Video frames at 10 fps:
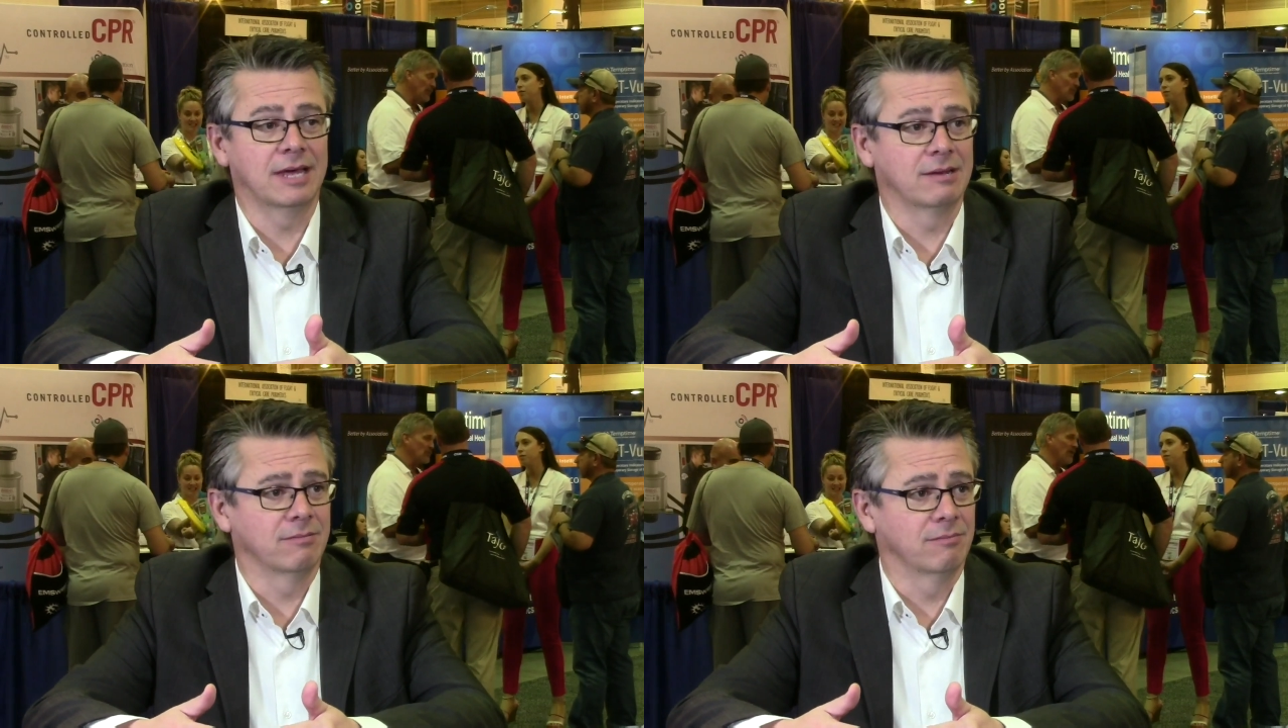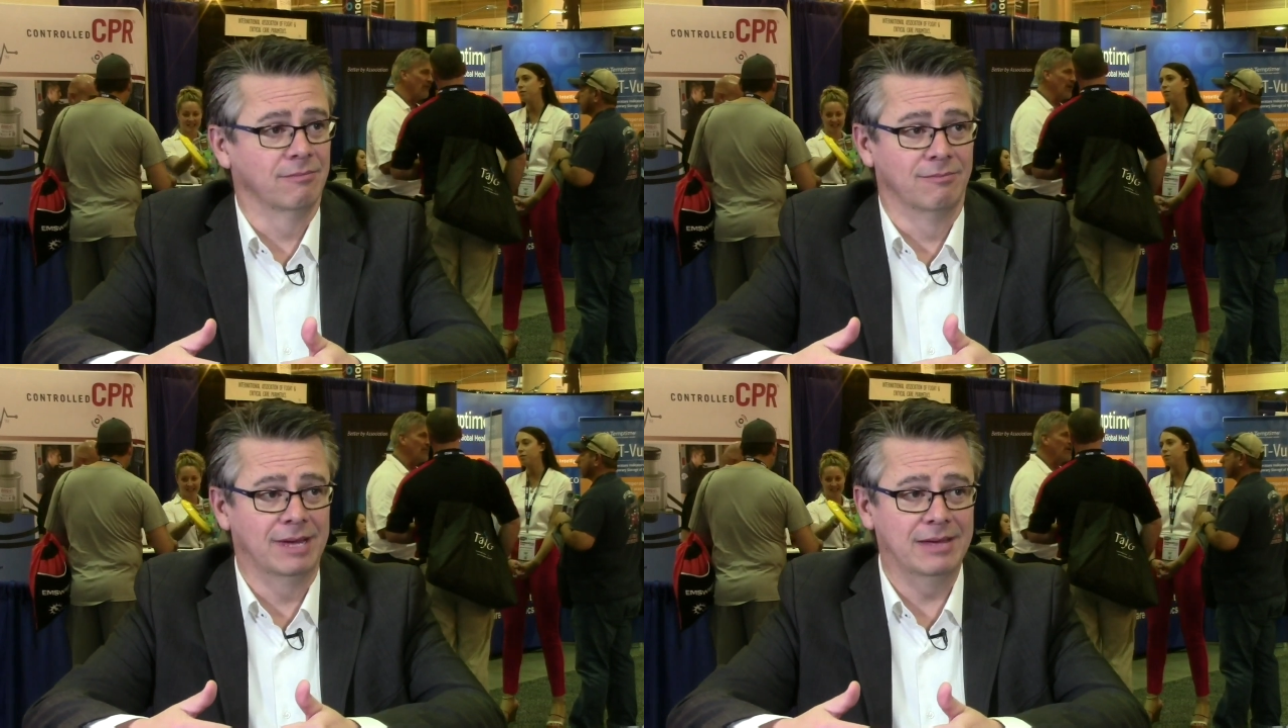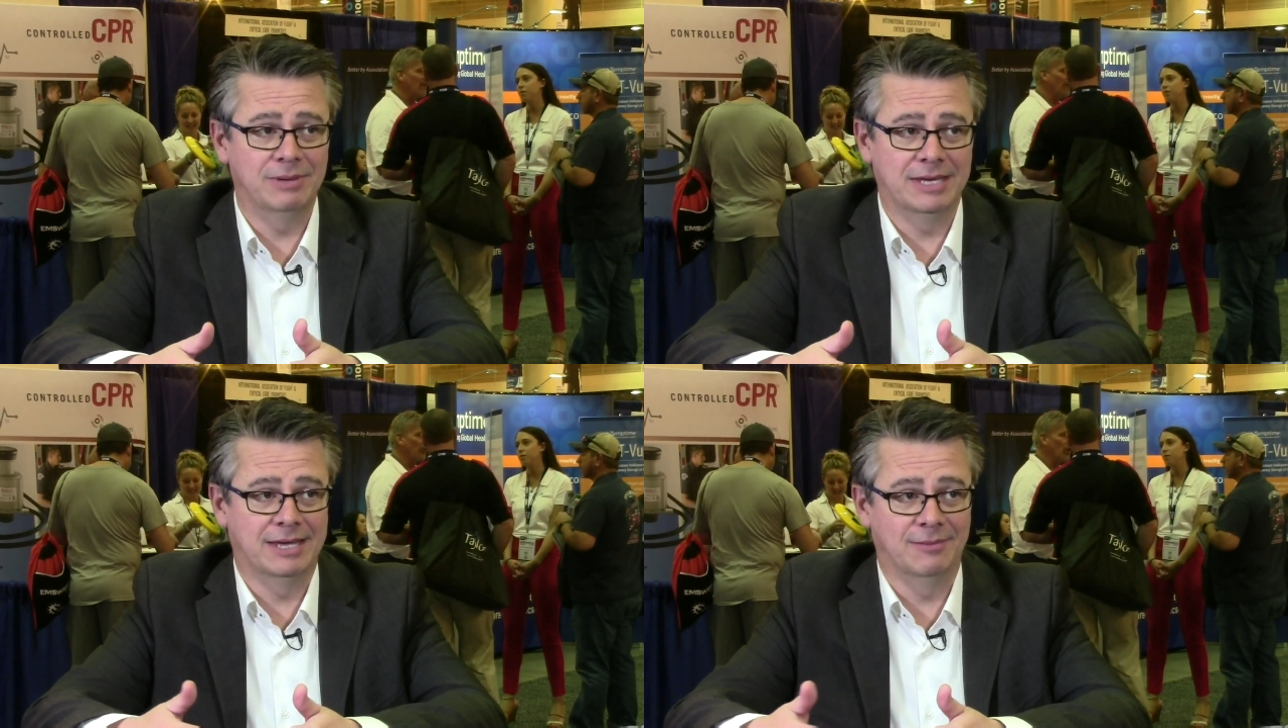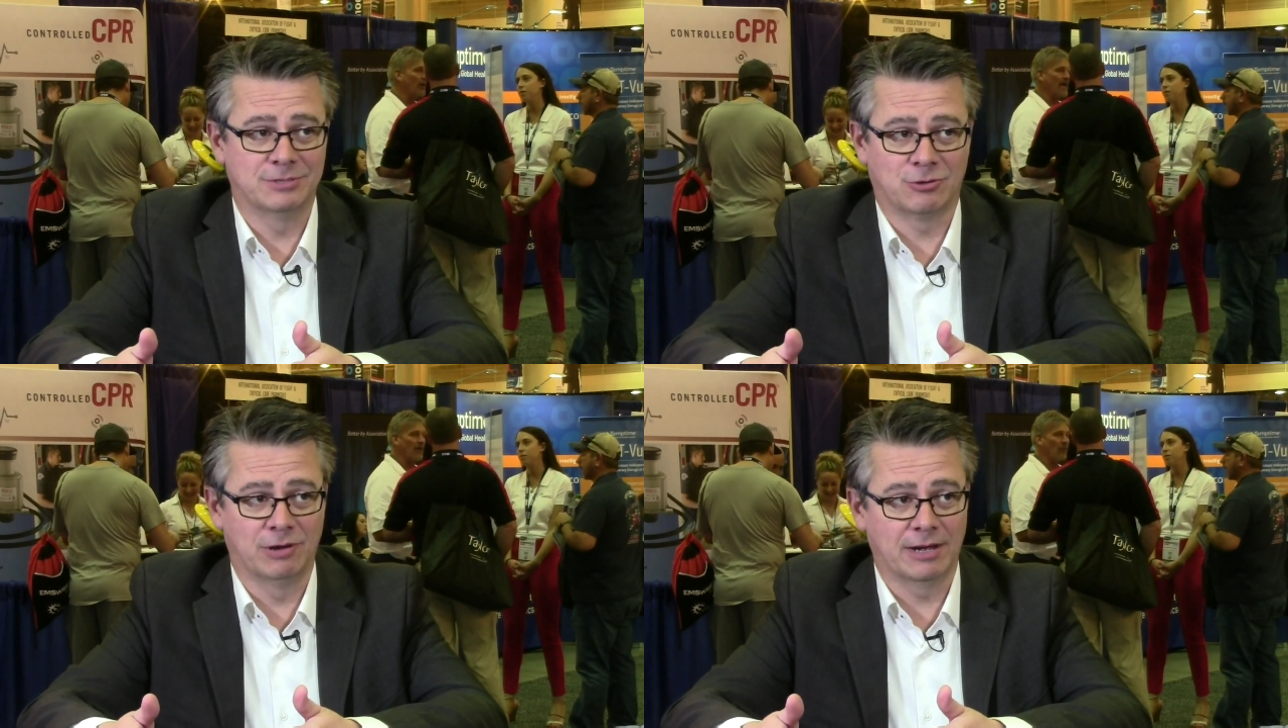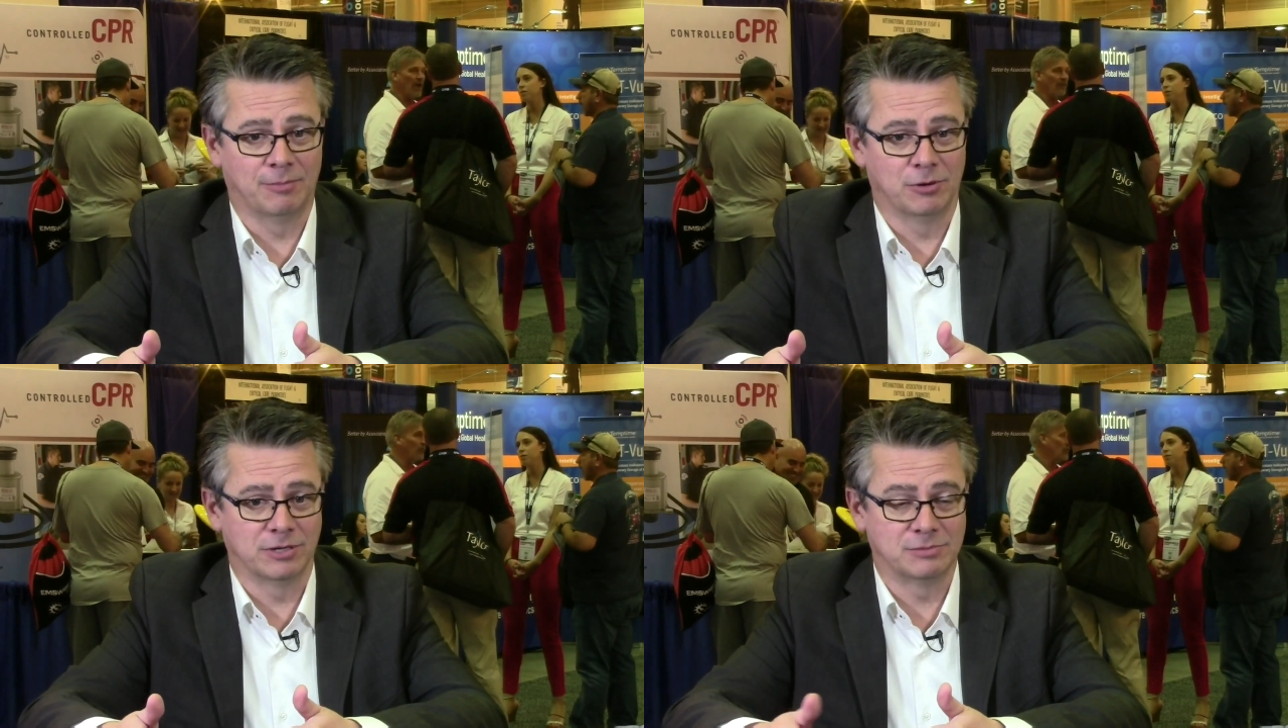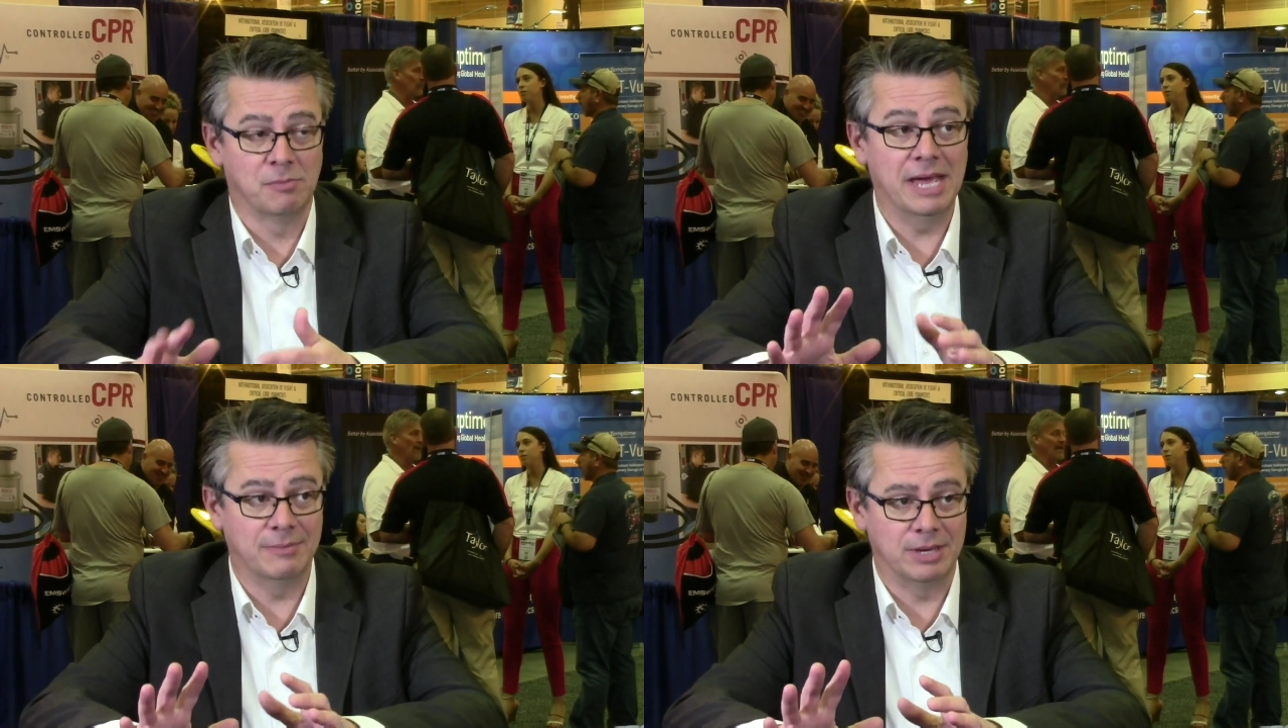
that maybe keeps QuickBooks,